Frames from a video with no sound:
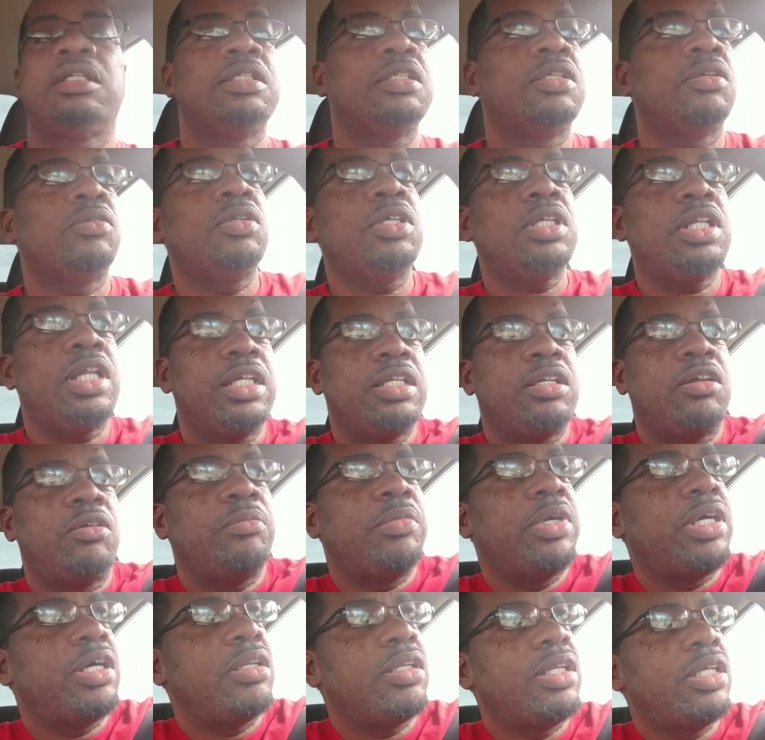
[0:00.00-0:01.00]
Don't look like no
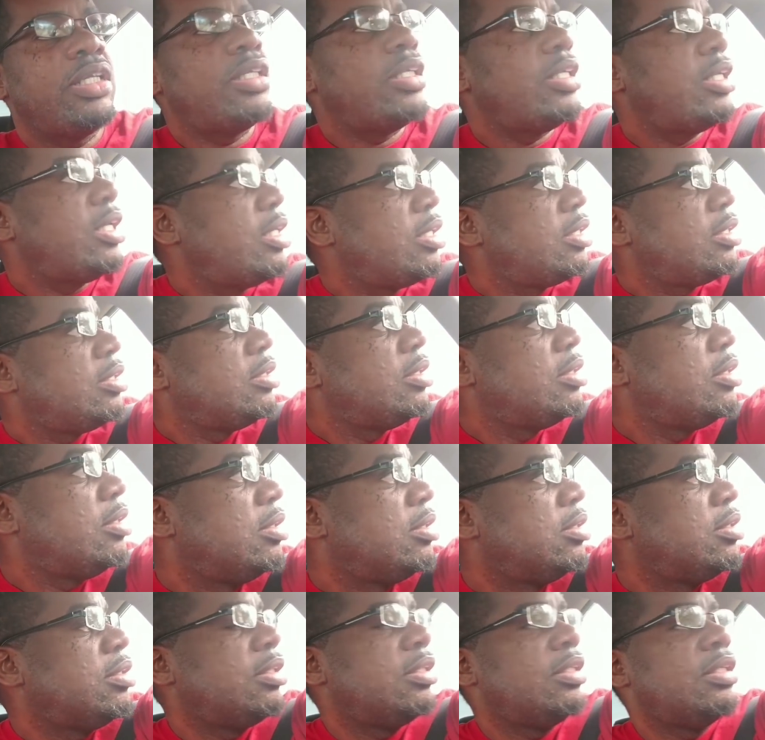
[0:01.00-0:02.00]
mail in there.
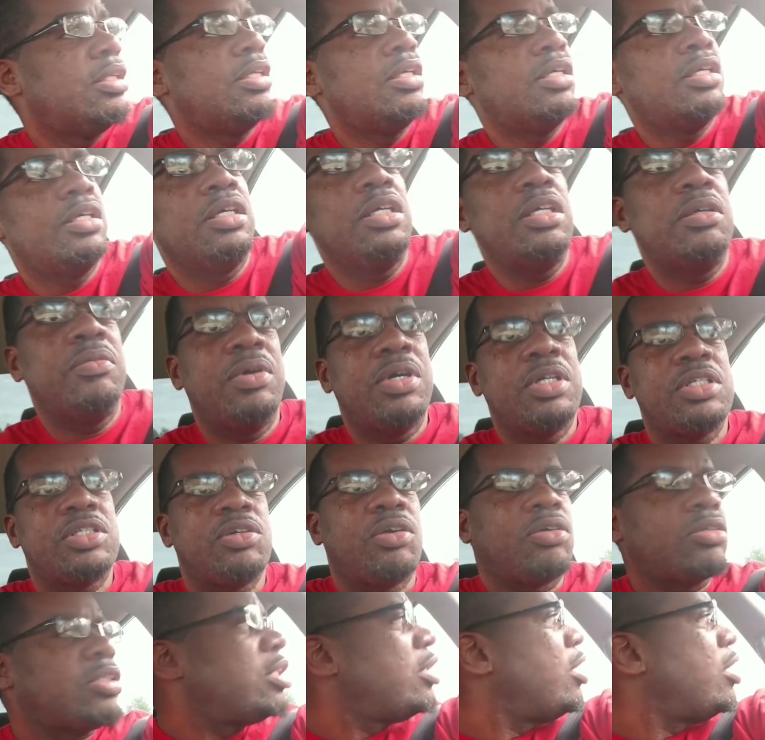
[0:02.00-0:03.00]
Want to talk to